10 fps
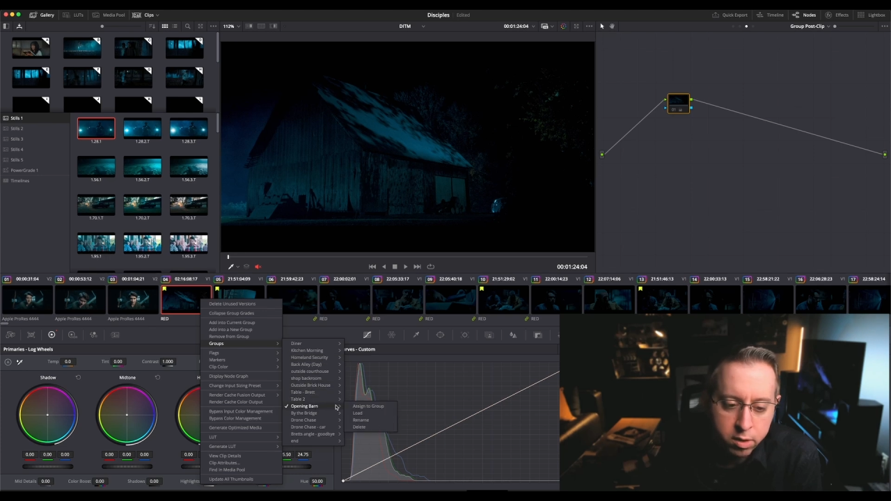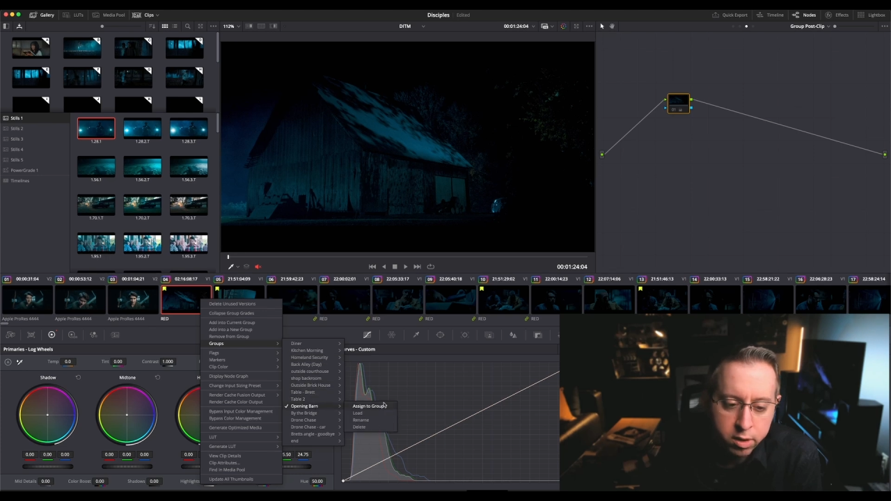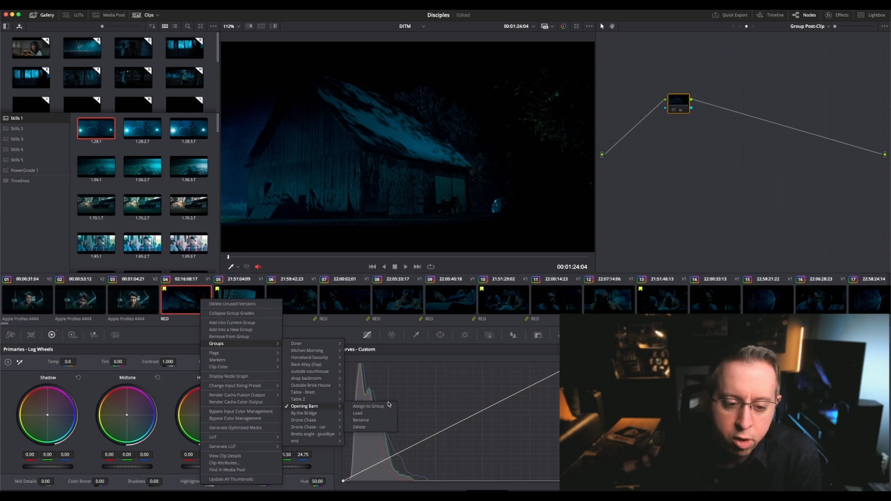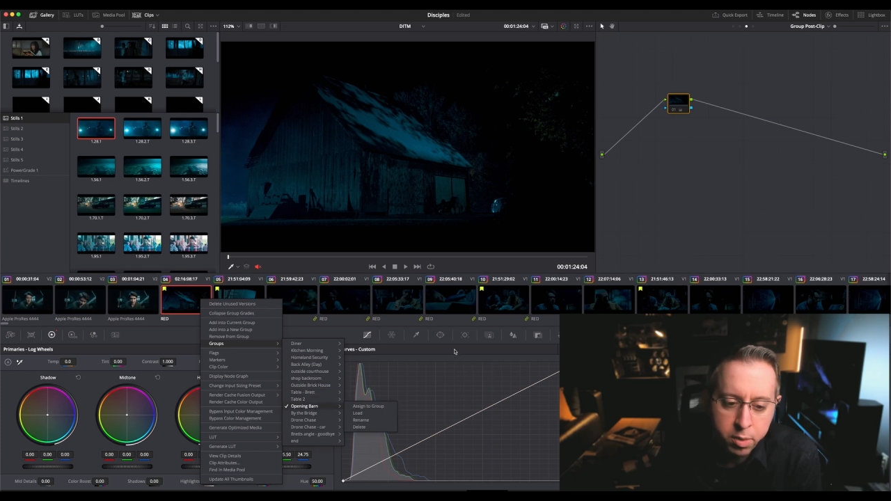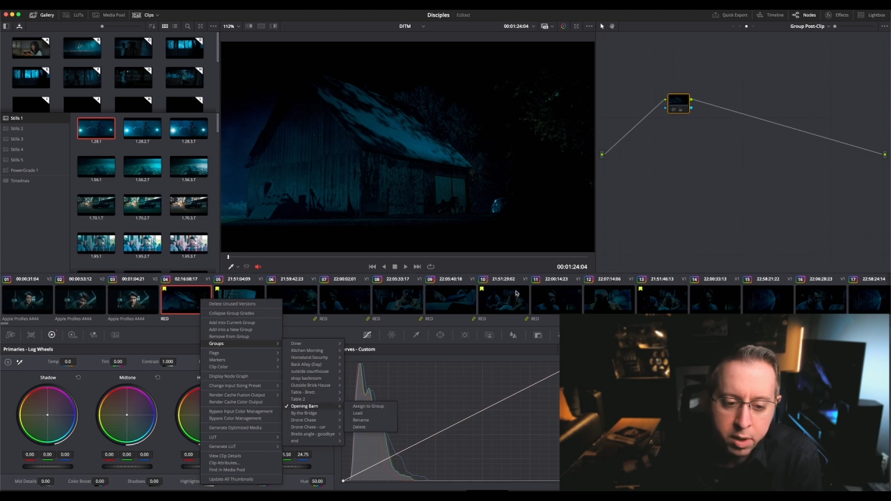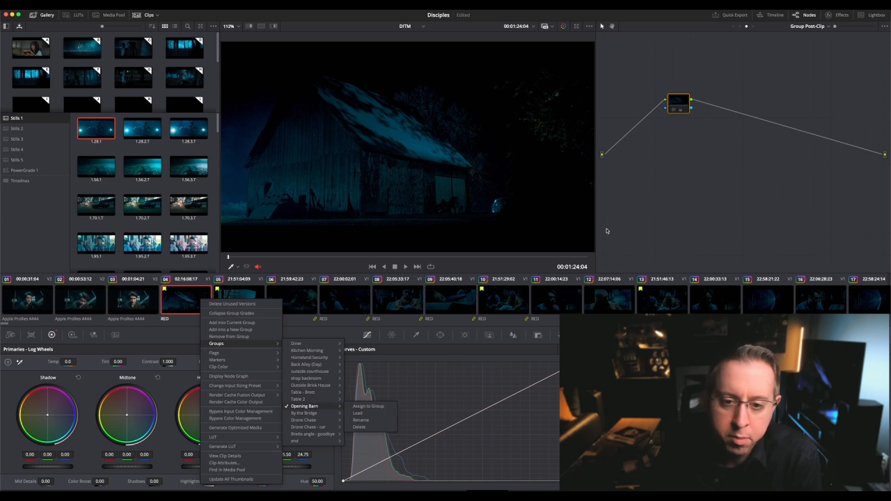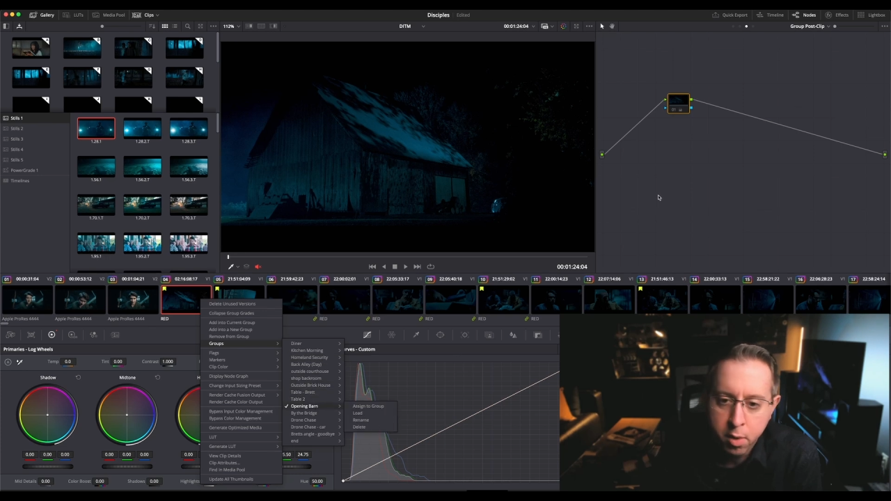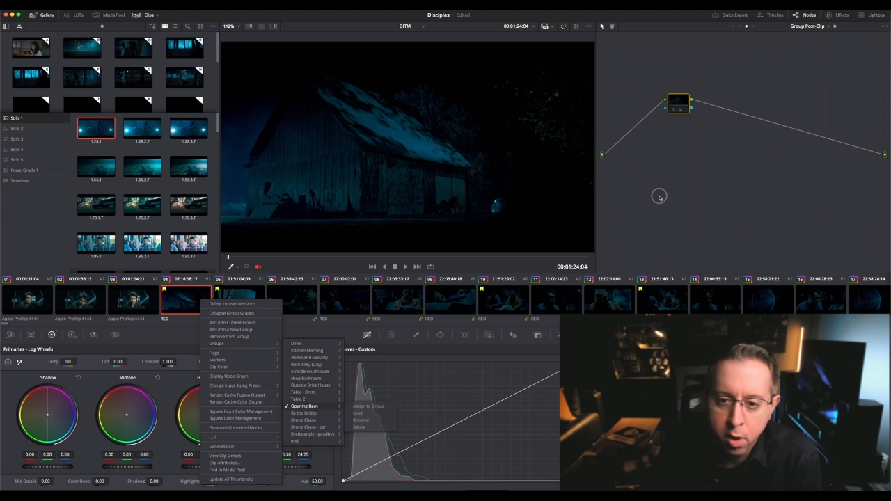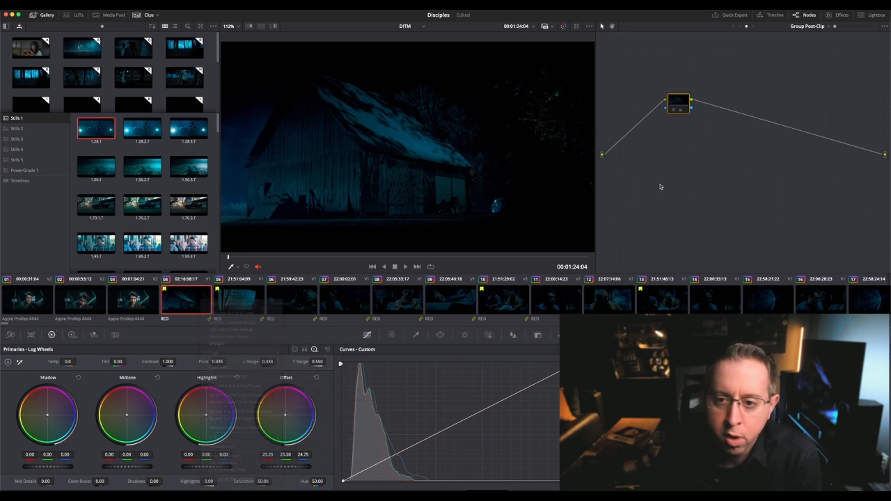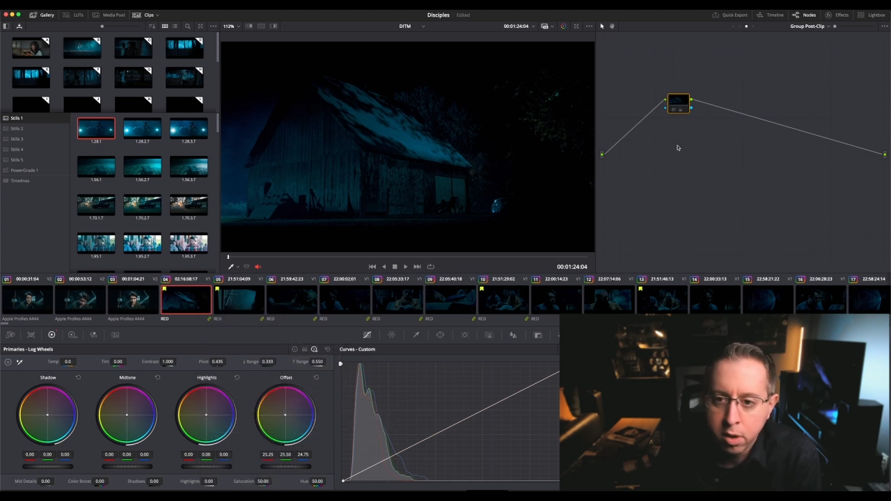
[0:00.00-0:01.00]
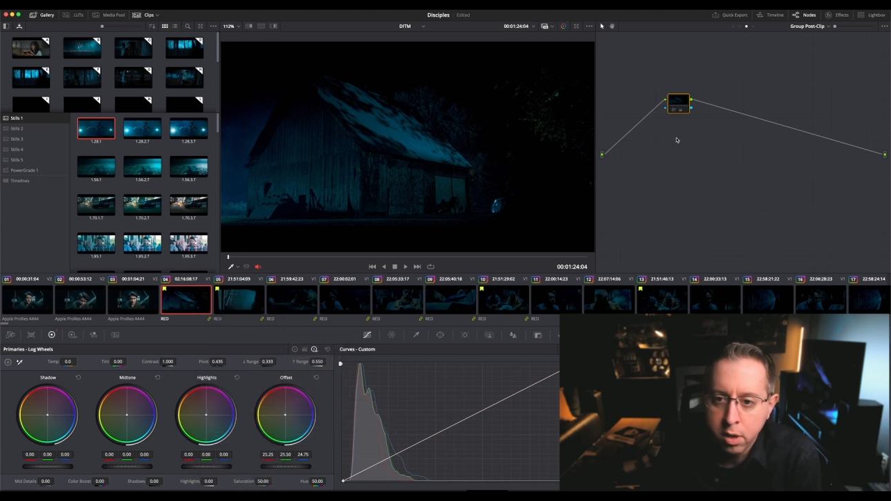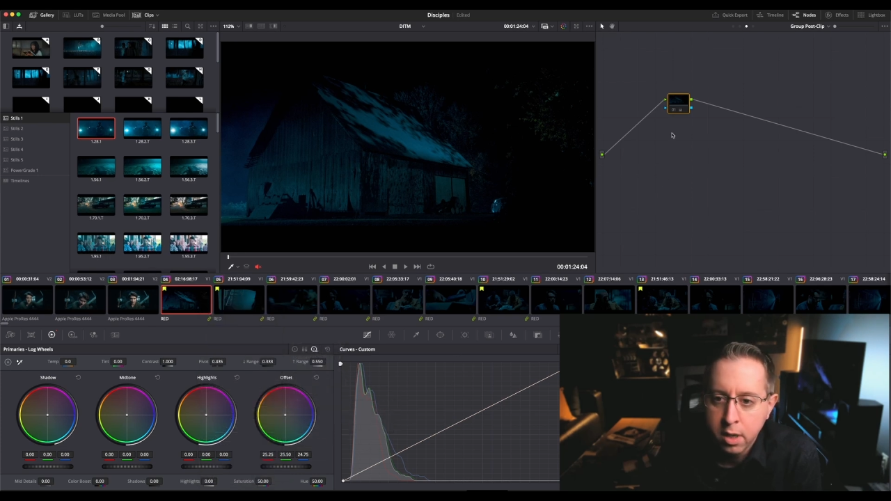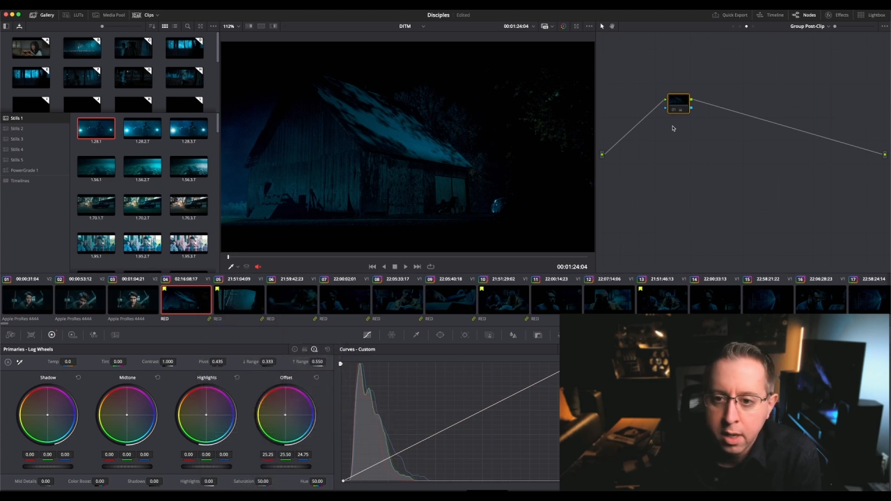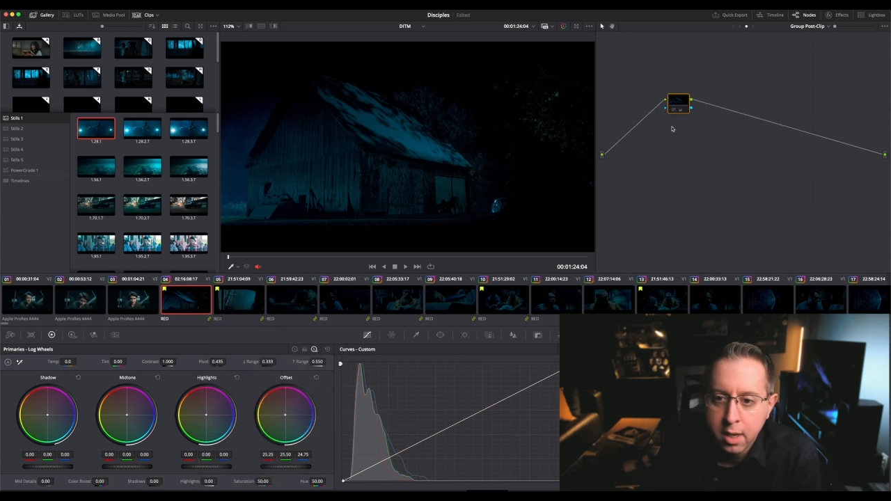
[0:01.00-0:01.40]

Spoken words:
The Opening Barn.